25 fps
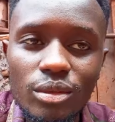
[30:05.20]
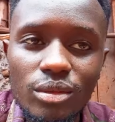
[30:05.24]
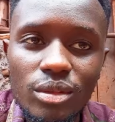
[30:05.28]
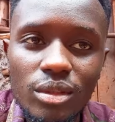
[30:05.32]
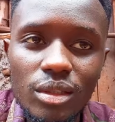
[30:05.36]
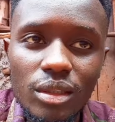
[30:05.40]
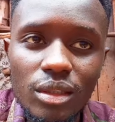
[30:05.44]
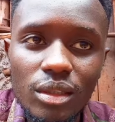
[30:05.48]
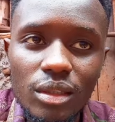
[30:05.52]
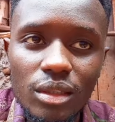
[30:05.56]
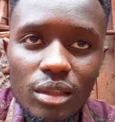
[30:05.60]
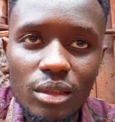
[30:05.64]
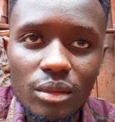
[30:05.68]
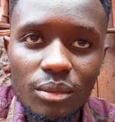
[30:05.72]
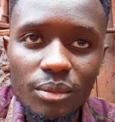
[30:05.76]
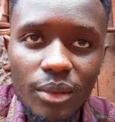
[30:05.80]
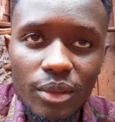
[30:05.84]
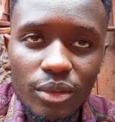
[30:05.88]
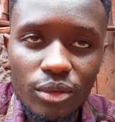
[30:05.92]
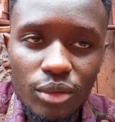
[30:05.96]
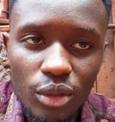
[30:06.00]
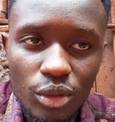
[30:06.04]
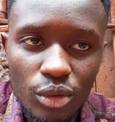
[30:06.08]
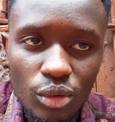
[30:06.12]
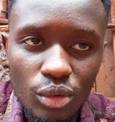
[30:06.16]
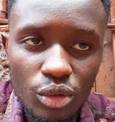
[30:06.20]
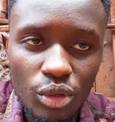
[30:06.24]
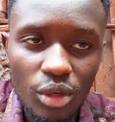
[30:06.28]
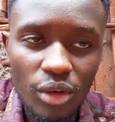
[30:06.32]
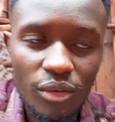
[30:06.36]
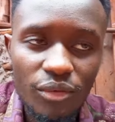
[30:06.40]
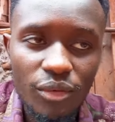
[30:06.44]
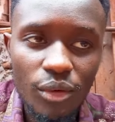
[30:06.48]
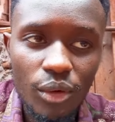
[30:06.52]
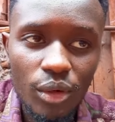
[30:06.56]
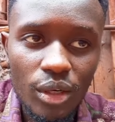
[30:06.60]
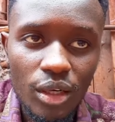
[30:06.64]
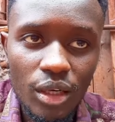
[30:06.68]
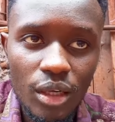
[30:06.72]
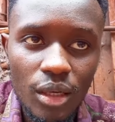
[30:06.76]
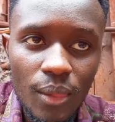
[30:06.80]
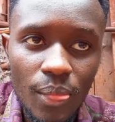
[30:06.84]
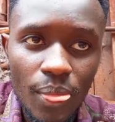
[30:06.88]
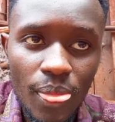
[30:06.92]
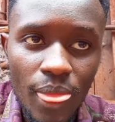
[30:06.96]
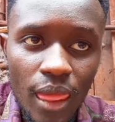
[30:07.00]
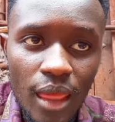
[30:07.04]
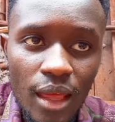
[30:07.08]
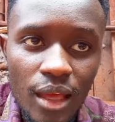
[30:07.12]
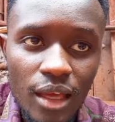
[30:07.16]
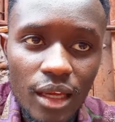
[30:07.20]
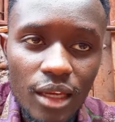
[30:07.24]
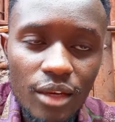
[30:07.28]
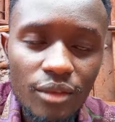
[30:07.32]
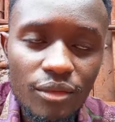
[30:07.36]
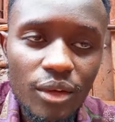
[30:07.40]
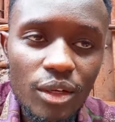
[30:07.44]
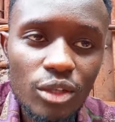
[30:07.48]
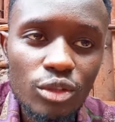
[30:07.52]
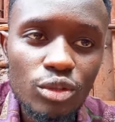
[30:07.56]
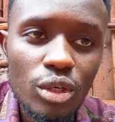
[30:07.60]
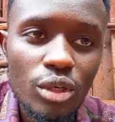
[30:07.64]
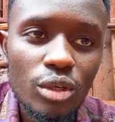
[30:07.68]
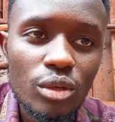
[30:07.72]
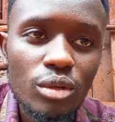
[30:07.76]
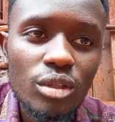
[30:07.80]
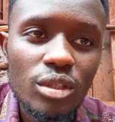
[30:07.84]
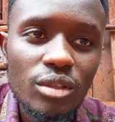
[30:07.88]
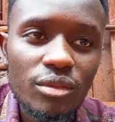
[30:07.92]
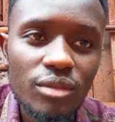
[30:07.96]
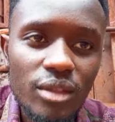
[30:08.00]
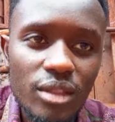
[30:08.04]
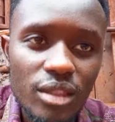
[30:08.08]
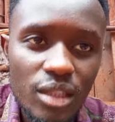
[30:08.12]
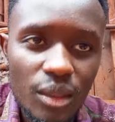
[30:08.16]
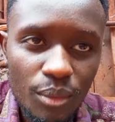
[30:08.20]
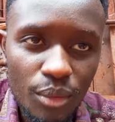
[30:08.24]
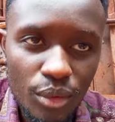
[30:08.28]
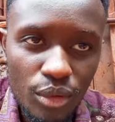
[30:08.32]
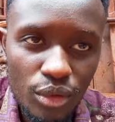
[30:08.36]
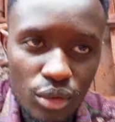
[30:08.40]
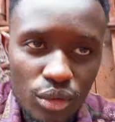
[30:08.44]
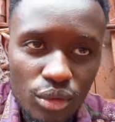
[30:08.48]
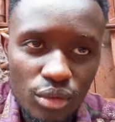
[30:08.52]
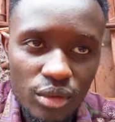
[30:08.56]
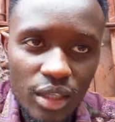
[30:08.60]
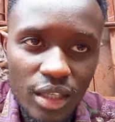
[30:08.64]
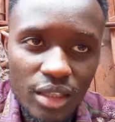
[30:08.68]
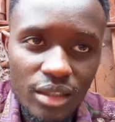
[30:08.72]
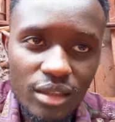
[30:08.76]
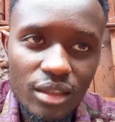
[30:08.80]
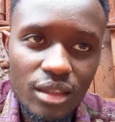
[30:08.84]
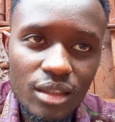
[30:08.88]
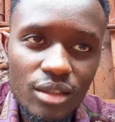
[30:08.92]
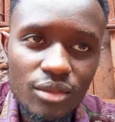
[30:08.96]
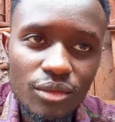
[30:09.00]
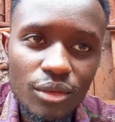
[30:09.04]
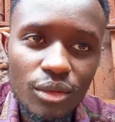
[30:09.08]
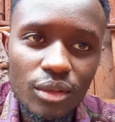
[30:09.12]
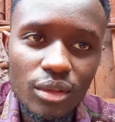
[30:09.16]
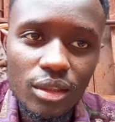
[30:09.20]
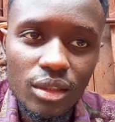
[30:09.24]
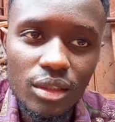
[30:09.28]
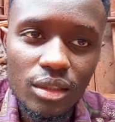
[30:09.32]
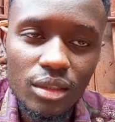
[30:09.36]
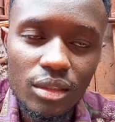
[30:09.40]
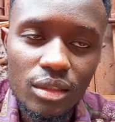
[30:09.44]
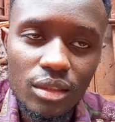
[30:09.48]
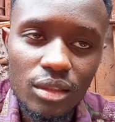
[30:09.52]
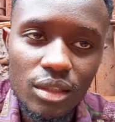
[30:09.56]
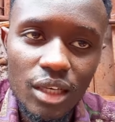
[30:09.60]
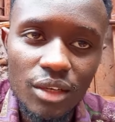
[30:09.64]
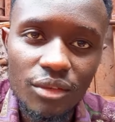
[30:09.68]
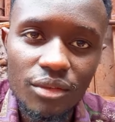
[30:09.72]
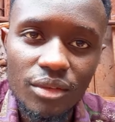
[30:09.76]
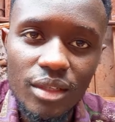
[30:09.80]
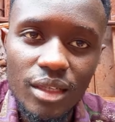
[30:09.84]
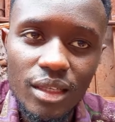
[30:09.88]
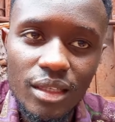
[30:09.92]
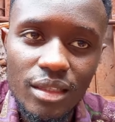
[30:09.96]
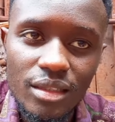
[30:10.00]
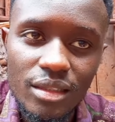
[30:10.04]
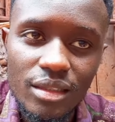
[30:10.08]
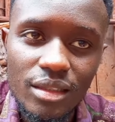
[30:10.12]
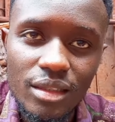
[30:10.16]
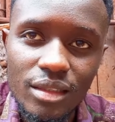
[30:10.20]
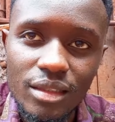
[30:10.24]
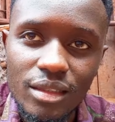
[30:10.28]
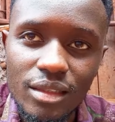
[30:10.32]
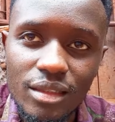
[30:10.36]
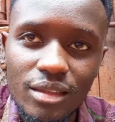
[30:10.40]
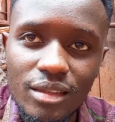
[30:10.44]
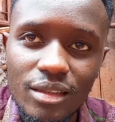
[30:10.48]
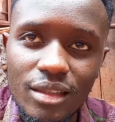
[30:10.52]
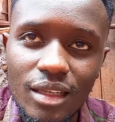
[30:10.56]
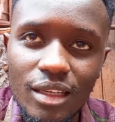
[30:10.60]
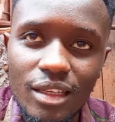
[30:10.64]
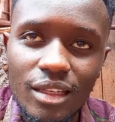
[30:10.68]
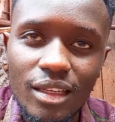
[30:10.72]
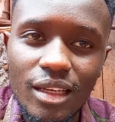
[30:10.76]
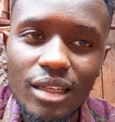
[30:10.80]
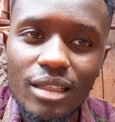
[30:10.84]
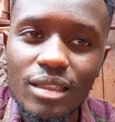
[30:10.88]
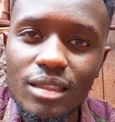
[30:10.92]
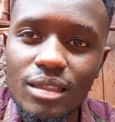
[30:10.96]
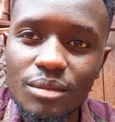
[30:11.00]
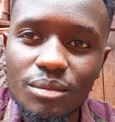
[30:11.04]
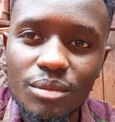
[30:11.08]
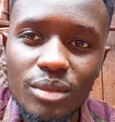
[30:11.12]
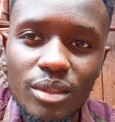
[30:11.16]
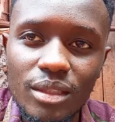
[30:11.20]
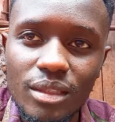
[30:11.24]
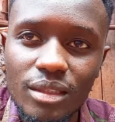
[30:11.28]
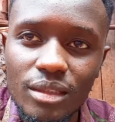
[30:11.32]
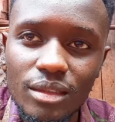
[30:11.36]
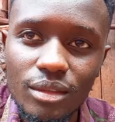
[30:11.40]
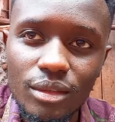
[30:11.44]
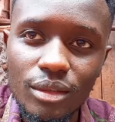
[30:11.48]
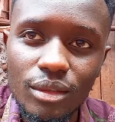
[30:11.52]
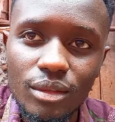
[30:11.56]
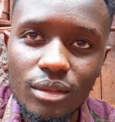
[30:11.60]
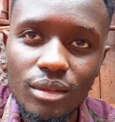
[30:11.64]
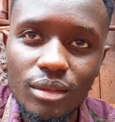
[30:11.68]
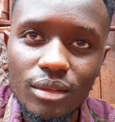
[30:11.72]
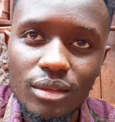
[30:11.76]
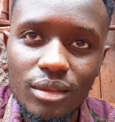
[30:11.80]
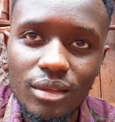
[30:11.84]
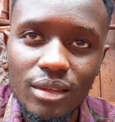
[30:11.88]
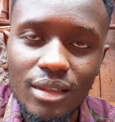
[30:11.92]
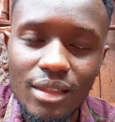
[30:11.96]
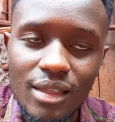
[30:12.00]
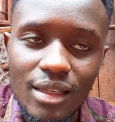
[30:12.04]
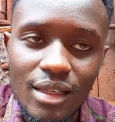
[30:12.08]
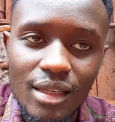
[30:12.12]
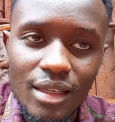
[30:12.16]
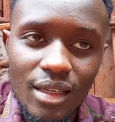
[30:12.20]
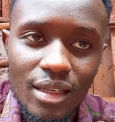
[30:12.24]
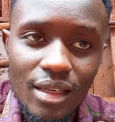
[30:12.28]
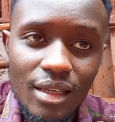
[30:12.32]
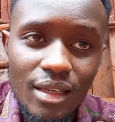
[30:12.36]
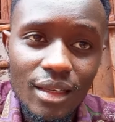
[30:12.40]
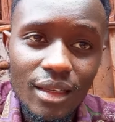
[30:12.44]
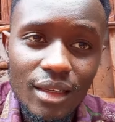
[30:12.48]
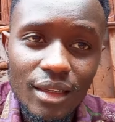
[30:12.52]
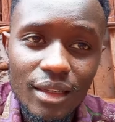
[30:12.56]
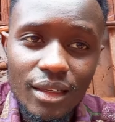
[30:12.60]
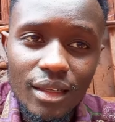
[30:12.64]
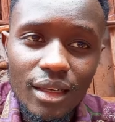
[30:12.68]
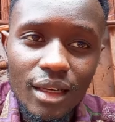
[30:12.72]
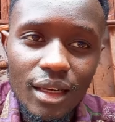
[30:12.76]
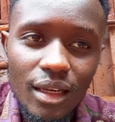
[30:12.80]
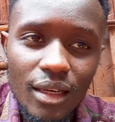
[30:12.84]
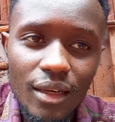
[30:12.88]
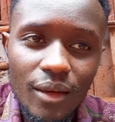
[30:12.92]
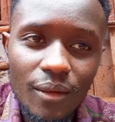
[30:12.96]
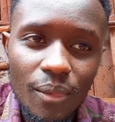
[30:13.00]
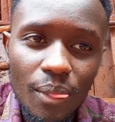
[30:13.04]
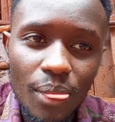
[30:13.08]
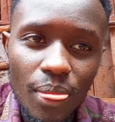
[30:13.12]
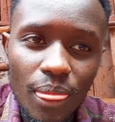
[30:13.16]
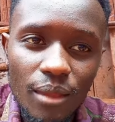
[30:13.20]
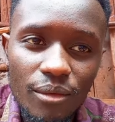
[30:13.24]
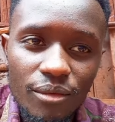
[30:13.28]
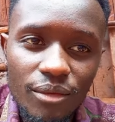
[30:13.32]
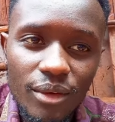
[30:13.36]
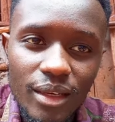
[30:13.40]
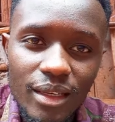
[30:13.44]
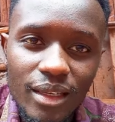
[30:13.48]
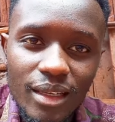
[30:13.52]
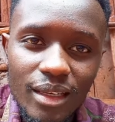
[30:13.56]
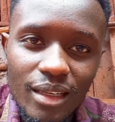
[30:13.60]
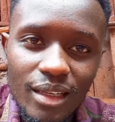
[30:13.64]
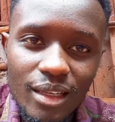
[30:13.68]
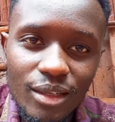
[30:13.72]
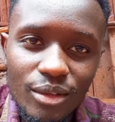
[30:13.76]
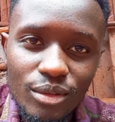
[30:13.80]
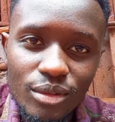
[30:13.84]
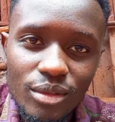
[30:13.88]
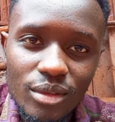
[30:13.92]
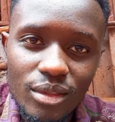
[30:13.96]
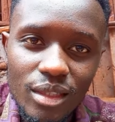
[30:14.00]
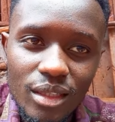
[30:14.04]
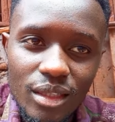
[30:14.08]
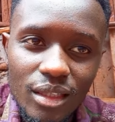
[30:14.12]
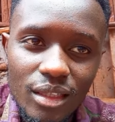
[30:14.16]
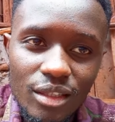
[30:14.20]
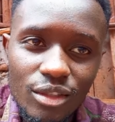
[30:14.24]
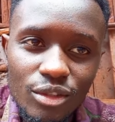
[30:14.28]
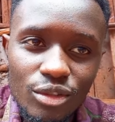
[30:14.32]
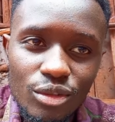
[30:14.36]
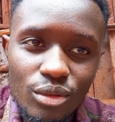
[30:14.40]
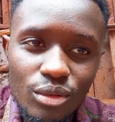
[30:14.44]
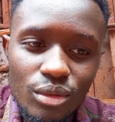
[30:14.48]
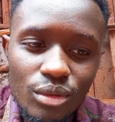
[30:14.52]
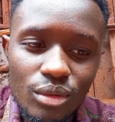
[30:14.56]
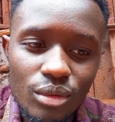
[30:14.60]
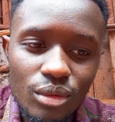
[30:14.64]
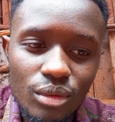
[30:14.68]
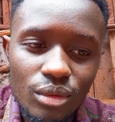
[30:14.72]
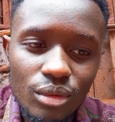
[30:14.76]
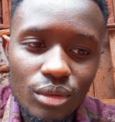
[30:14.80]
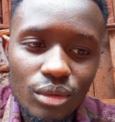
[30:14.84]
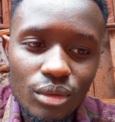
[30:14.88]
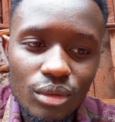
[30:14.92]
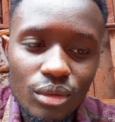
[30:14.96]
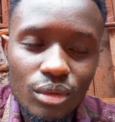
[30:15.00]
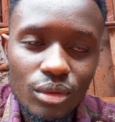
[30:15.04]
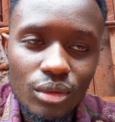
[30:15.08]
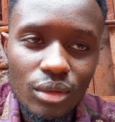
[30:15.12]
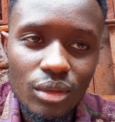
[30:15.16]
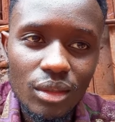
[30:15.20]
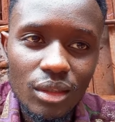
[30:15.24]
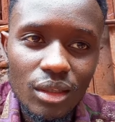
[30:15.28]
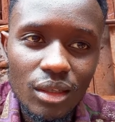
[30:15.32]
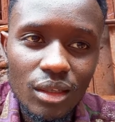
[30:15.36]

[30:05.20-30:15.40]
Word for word: to see password on your phone in fact you're not even supposed to touch this phone this is evidence this is exhibit so yeah finally i was taken to